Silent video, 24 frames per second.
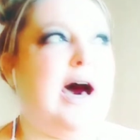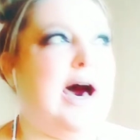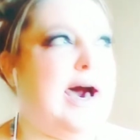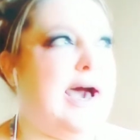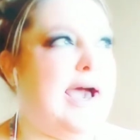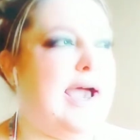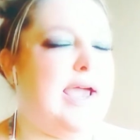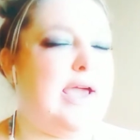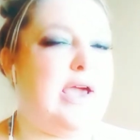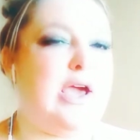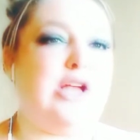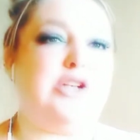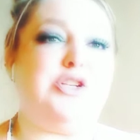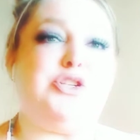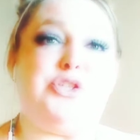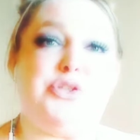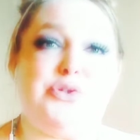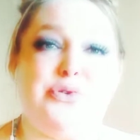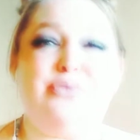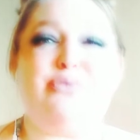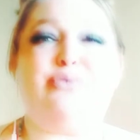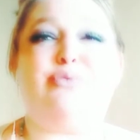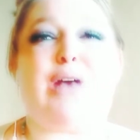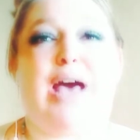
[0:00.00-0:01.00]
I
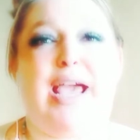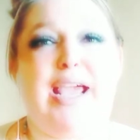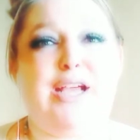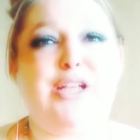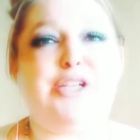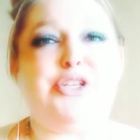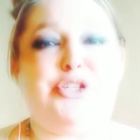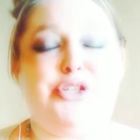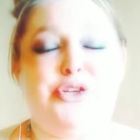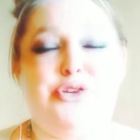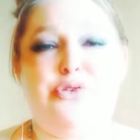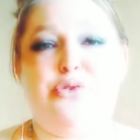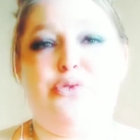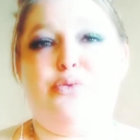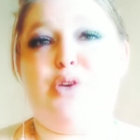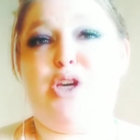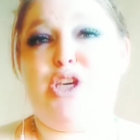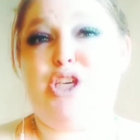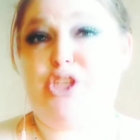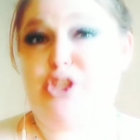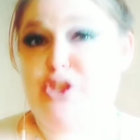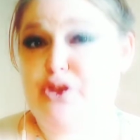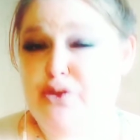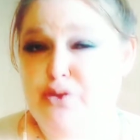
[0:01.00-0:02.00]
do like
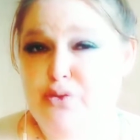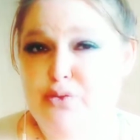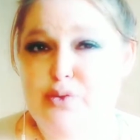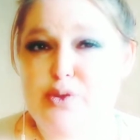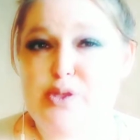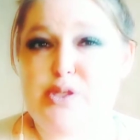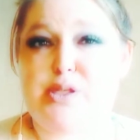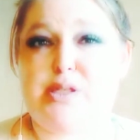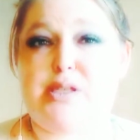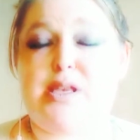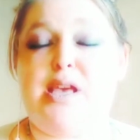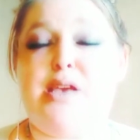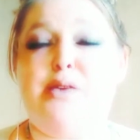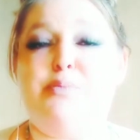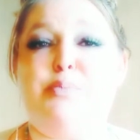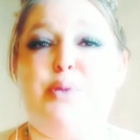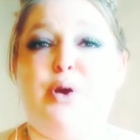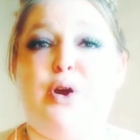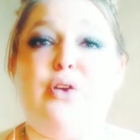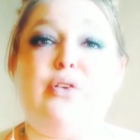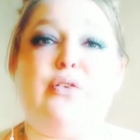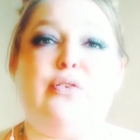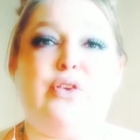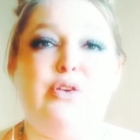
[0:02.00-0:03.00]
to use
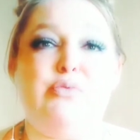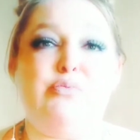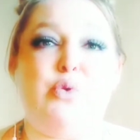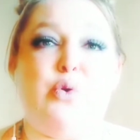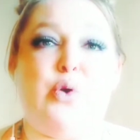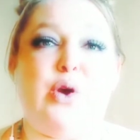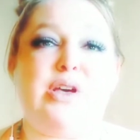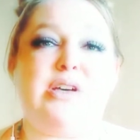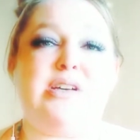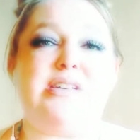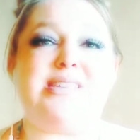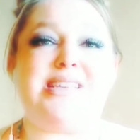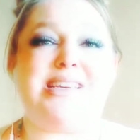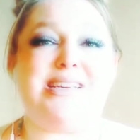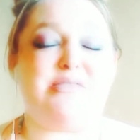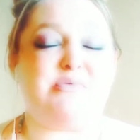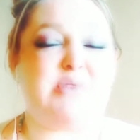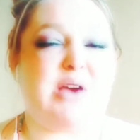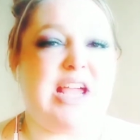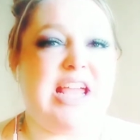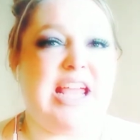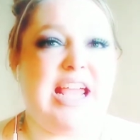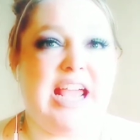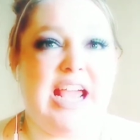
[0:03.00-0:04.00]
perfume oils in
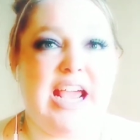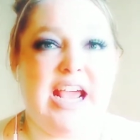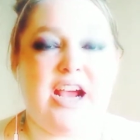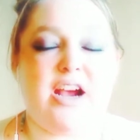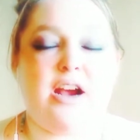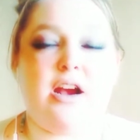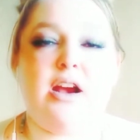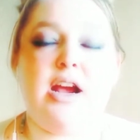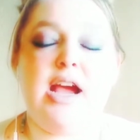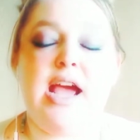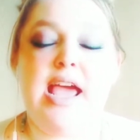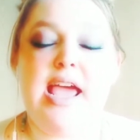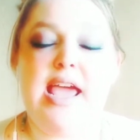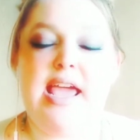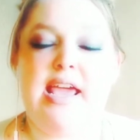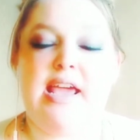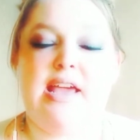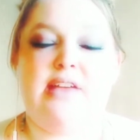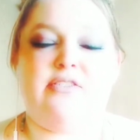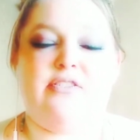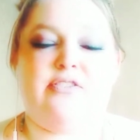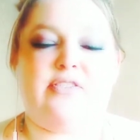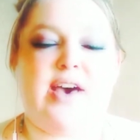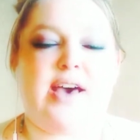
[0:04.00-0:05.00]
my hair.
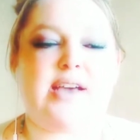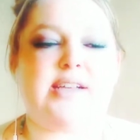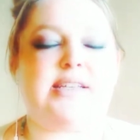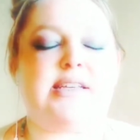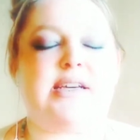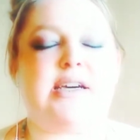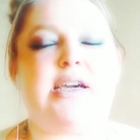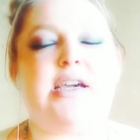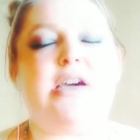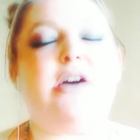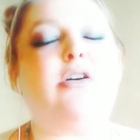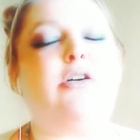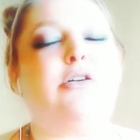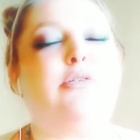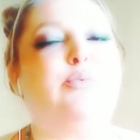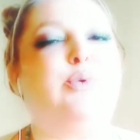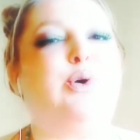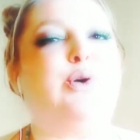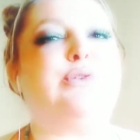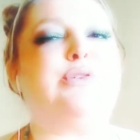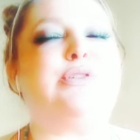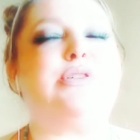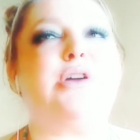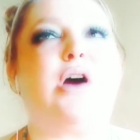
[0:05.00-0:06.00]
In fact, I
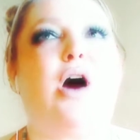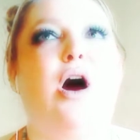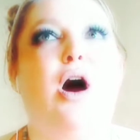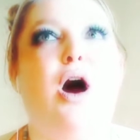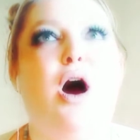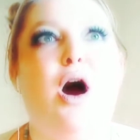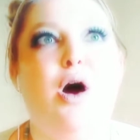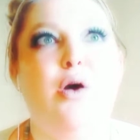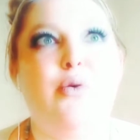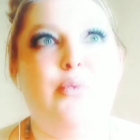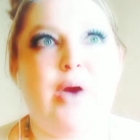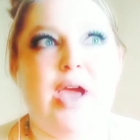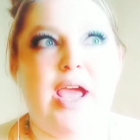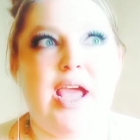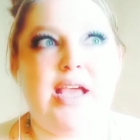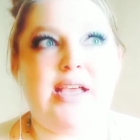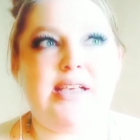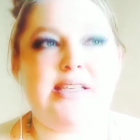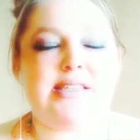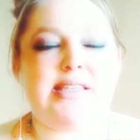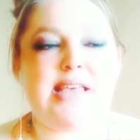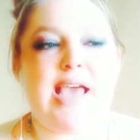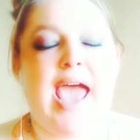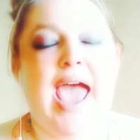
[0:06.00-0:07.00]
almost
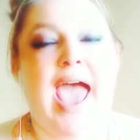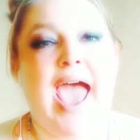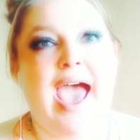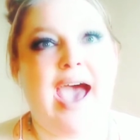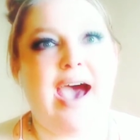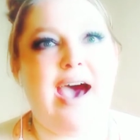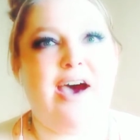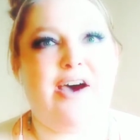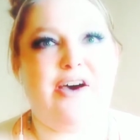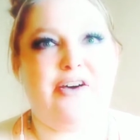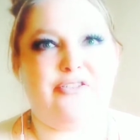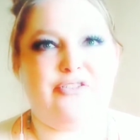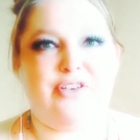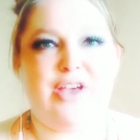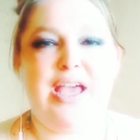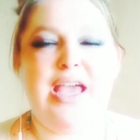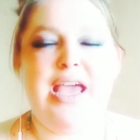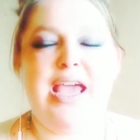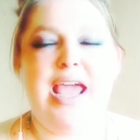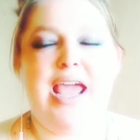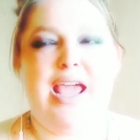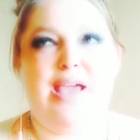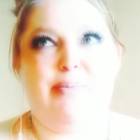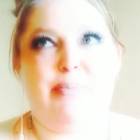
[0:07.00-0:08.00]
always have
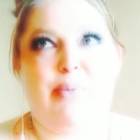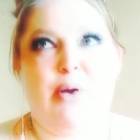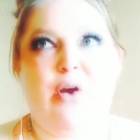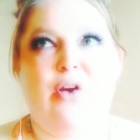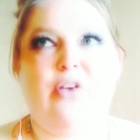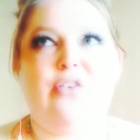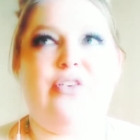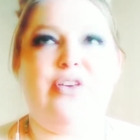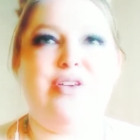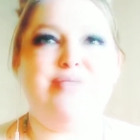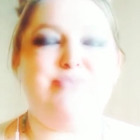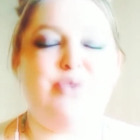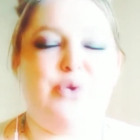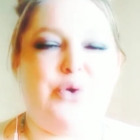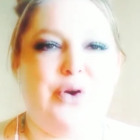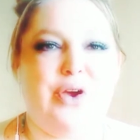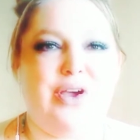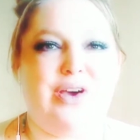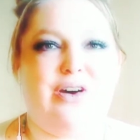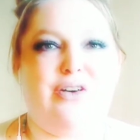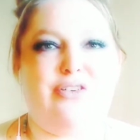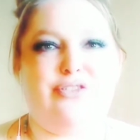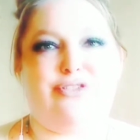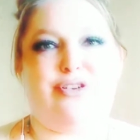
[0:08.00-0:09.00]
a perfume
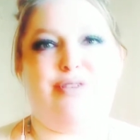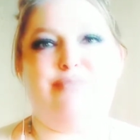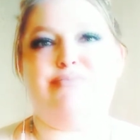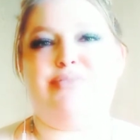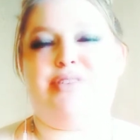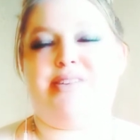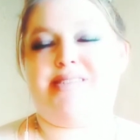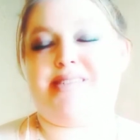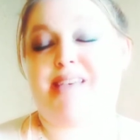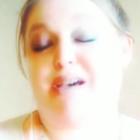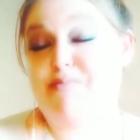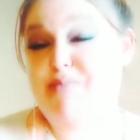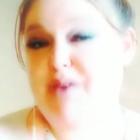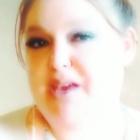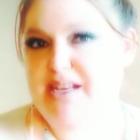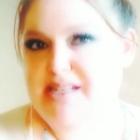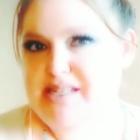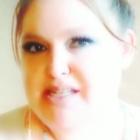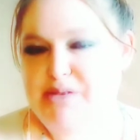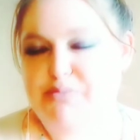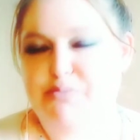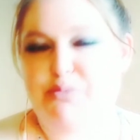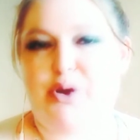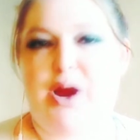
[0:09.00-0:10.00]
oil from some
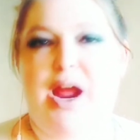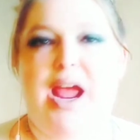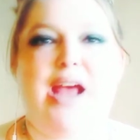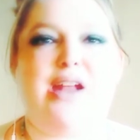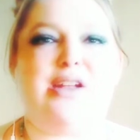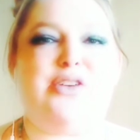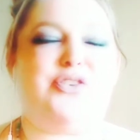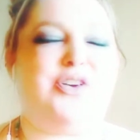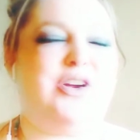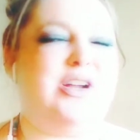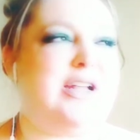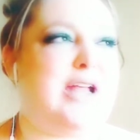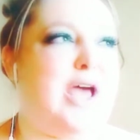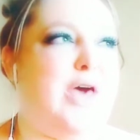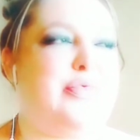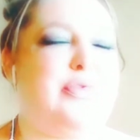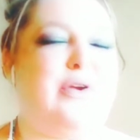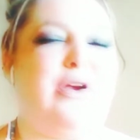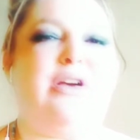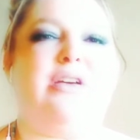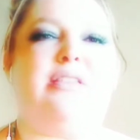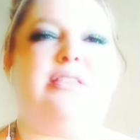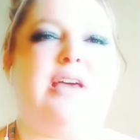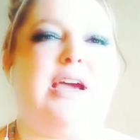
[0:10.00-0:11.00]
indie brand or
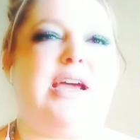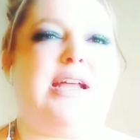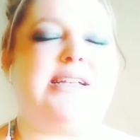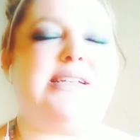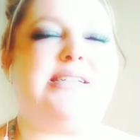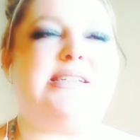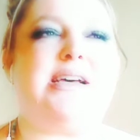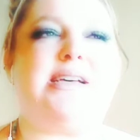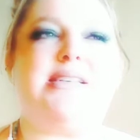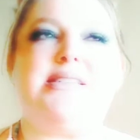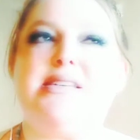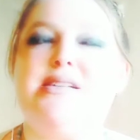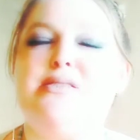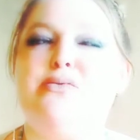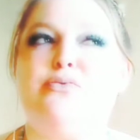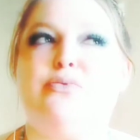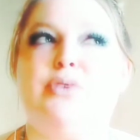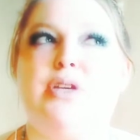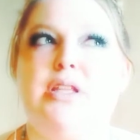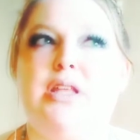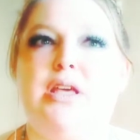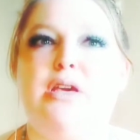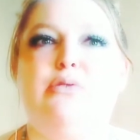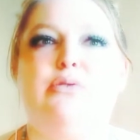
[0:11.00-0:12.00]
another that doesn't
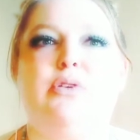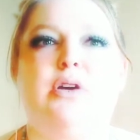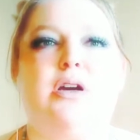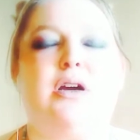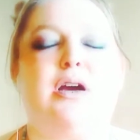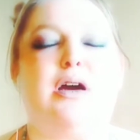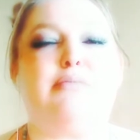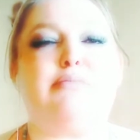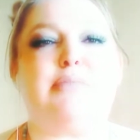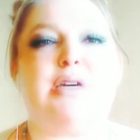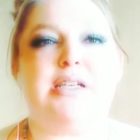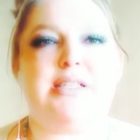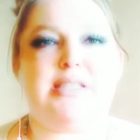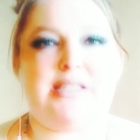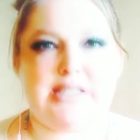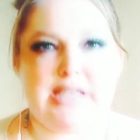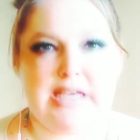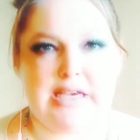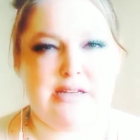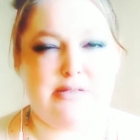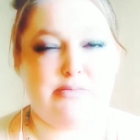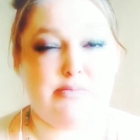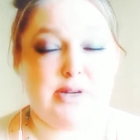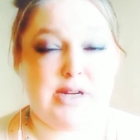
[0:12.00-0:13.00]
really work on my
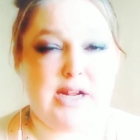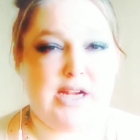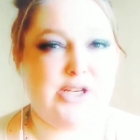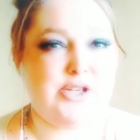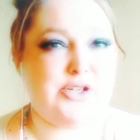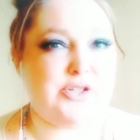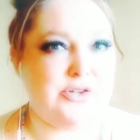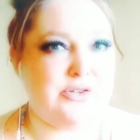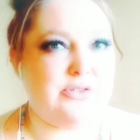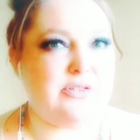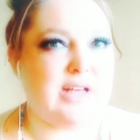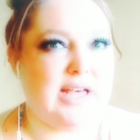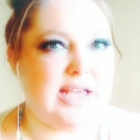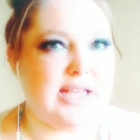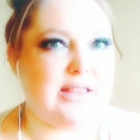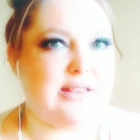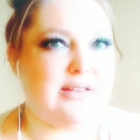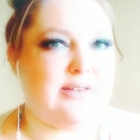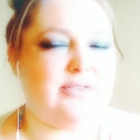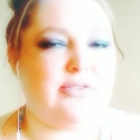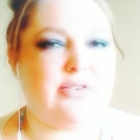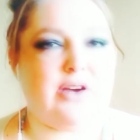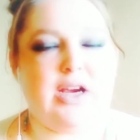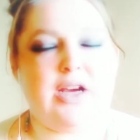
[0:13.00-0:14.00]
skin, but I do
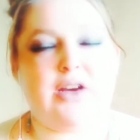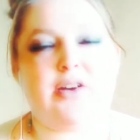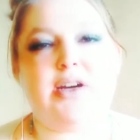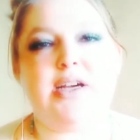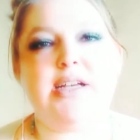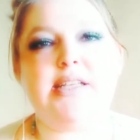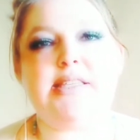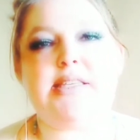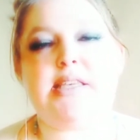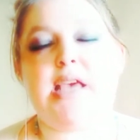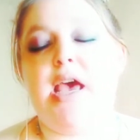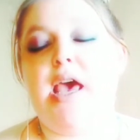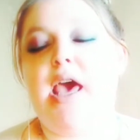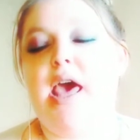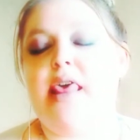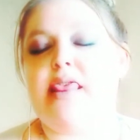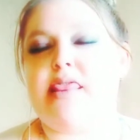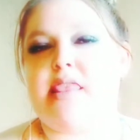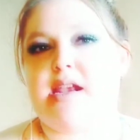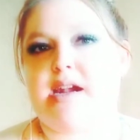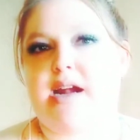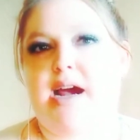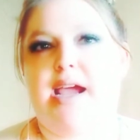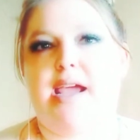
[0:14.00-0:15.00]
like the fragrance
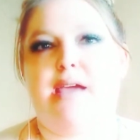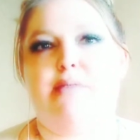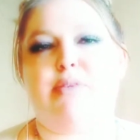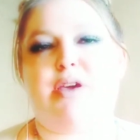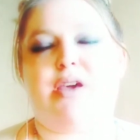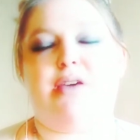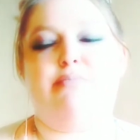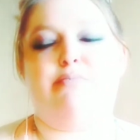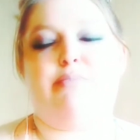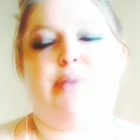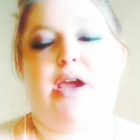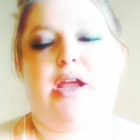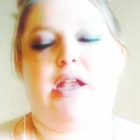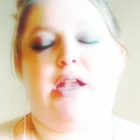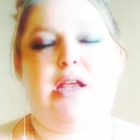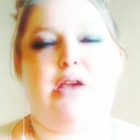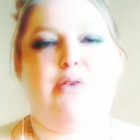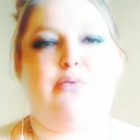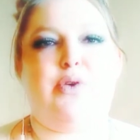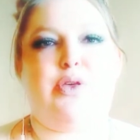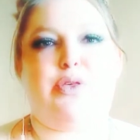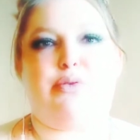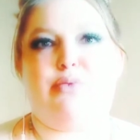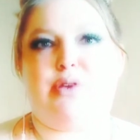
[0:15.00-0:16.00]
that I am
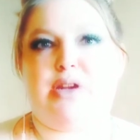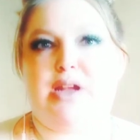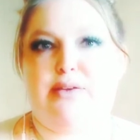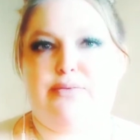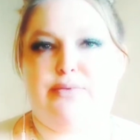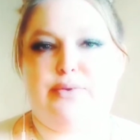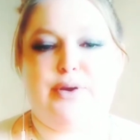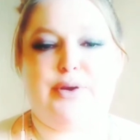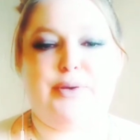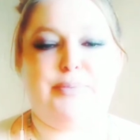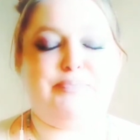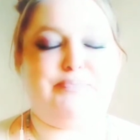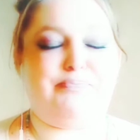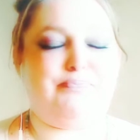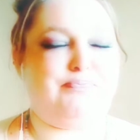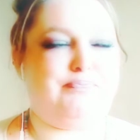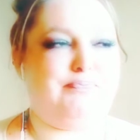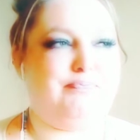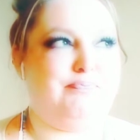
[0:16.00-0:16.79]
combining with whatever